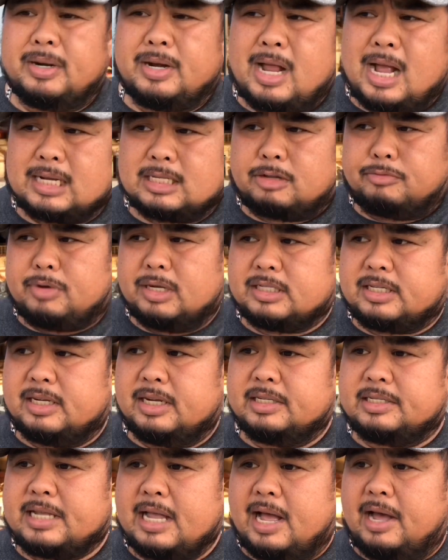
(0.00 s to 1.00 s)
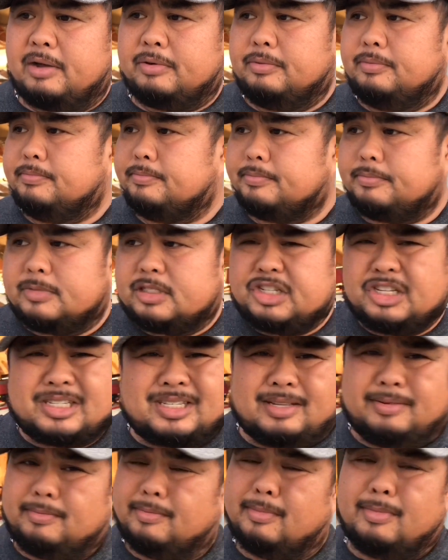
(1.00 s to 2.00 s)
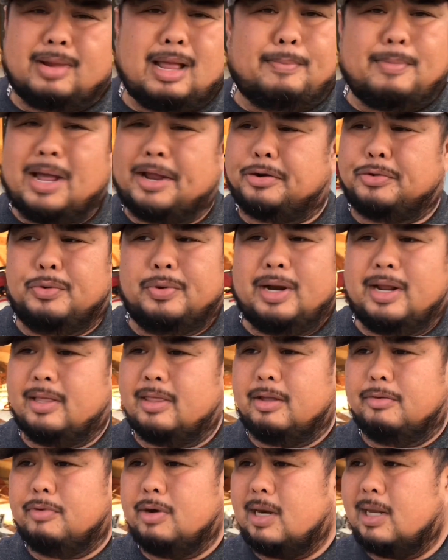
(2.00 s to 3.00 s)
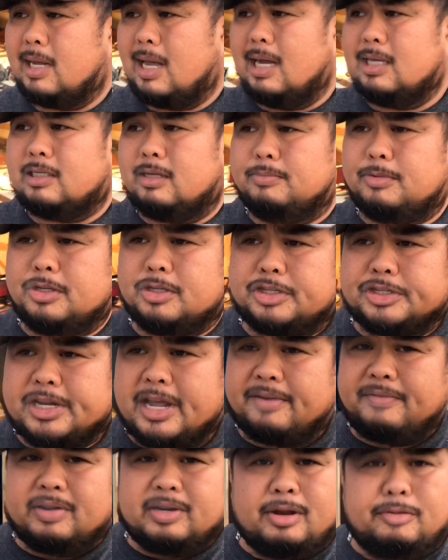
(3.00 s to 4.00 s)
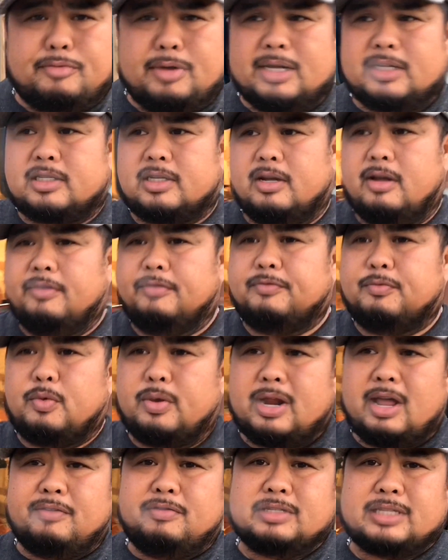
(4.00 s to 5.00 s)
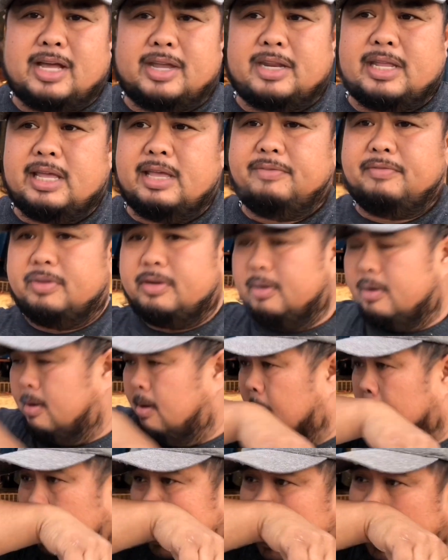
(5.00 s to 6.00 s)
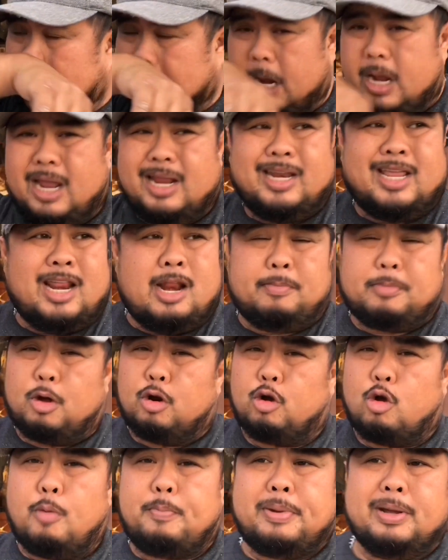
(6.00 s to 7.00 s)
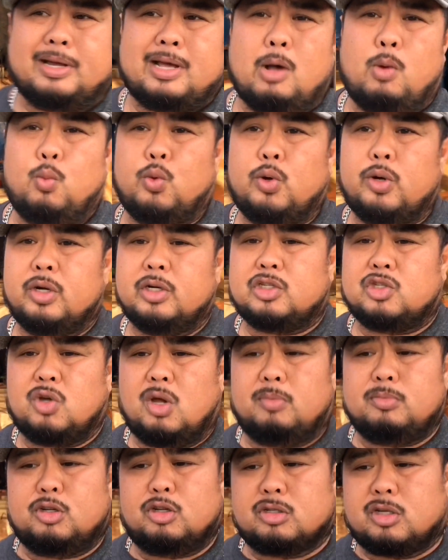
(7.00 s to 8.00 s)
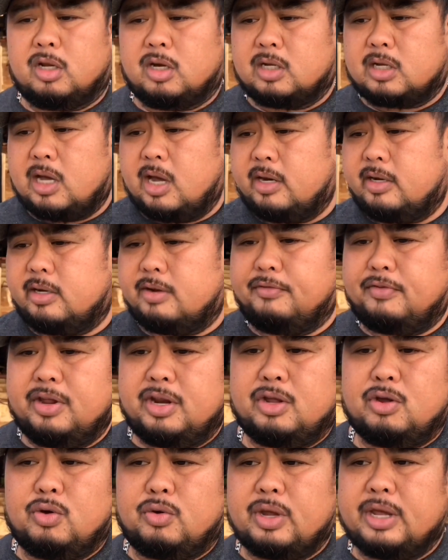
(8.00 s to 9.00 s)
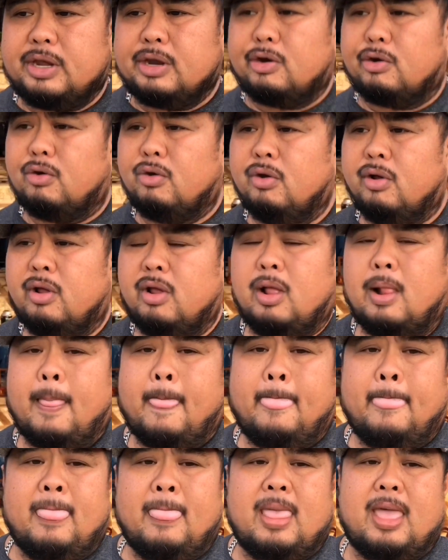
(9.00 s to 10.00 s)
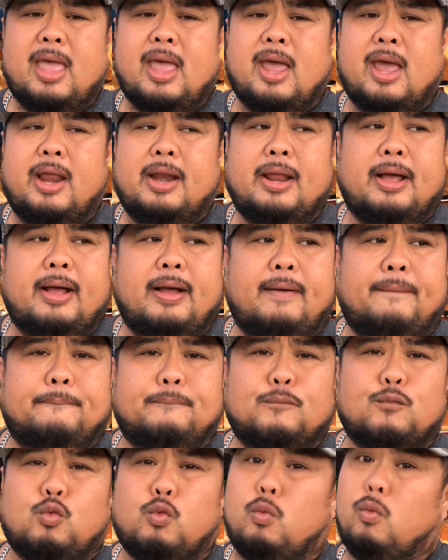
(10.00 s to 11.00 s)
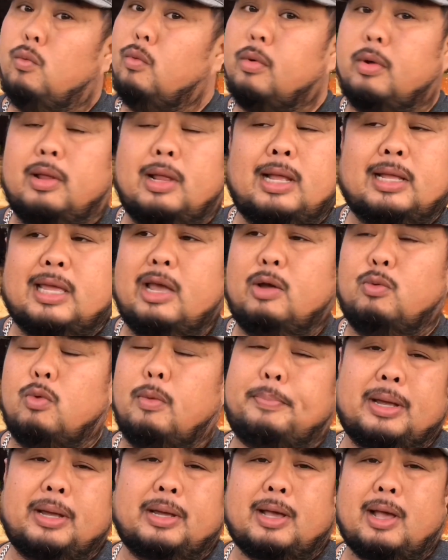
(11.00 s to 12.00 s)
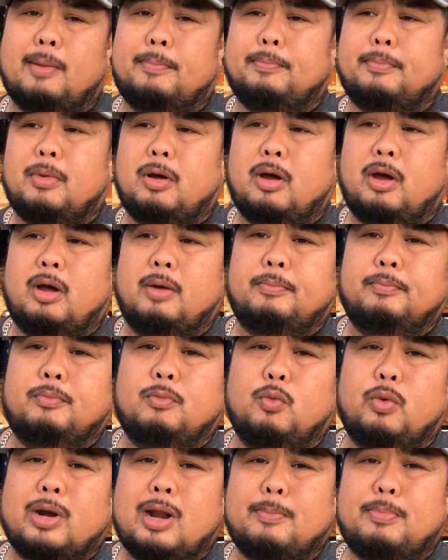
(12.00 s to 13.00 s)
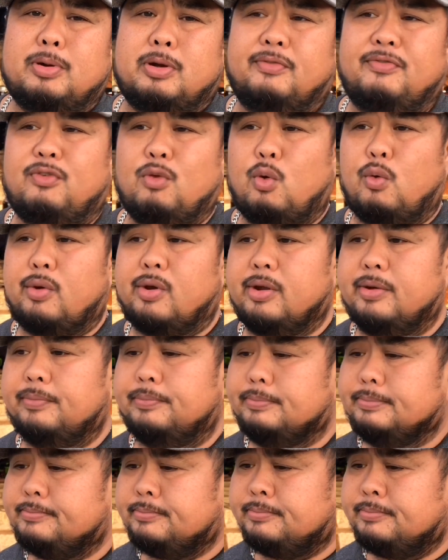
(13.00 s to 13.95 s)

I'll knock the rest of this out. I'm not doing anything really, guys. I'm just shaving the rest of whatever's uneven, and then I'm gonna go pick up wood. So I'm just gonna cut the video here, and again, we'll pick up when I put the floor in.